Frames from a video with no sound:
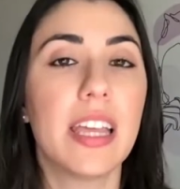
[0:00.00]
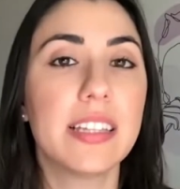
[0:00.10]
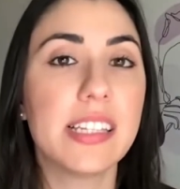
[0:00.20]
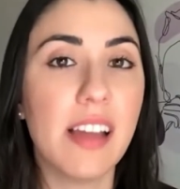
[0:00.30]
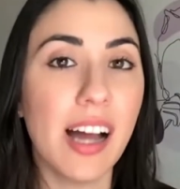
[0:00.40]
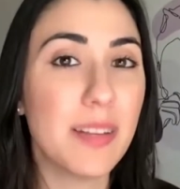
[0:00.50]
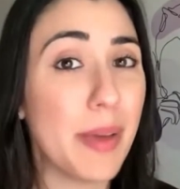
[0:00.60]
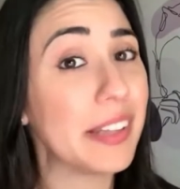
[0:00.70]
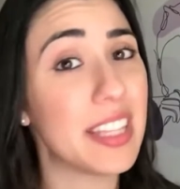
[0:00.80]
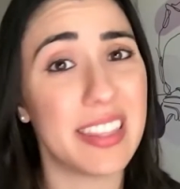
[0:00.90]
It's not
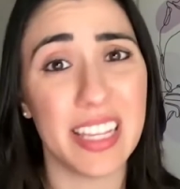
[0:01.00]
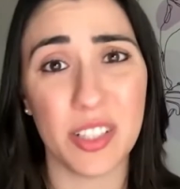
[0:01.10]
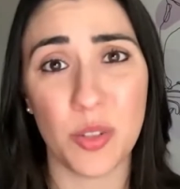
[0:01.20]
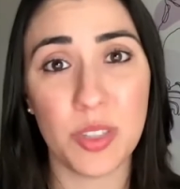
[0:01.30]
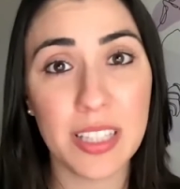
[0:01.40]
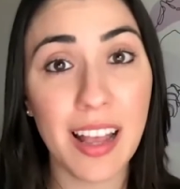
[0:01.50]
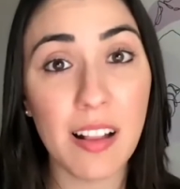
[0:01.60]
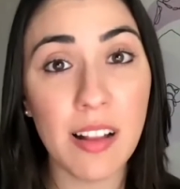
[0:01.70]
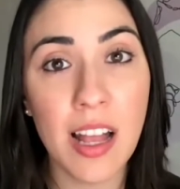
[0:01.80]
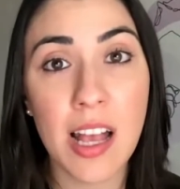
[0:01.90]
about the things you
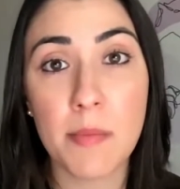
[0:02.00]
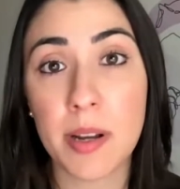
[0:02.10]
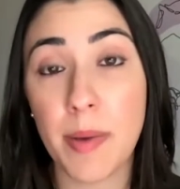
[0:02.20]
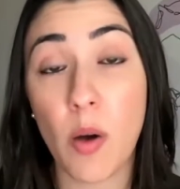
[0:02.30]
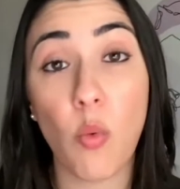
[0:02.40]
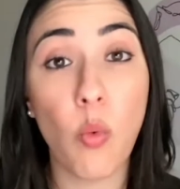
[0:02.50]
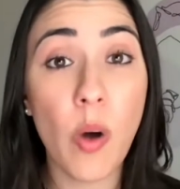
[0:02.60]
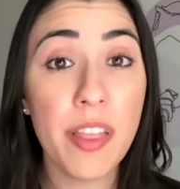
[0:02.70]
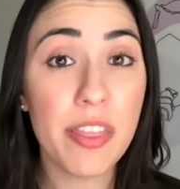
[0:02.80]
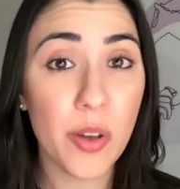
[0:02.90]
sell, but about
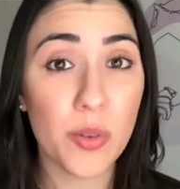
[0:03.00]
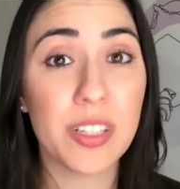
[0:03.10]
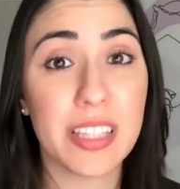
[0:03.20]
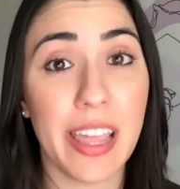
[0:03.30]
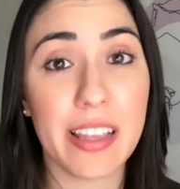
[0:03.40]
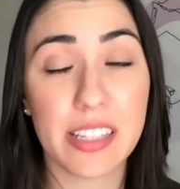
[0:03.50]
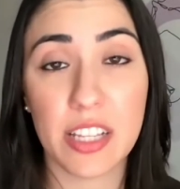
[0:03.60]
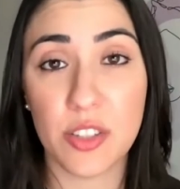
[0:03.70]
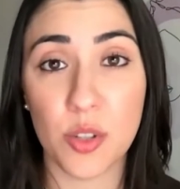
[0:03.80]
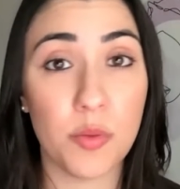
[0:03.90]
what those things
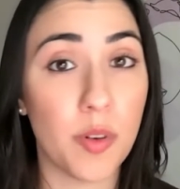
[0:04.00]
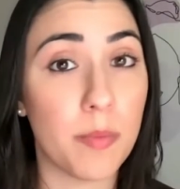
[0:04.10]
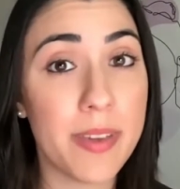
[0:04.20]
can do for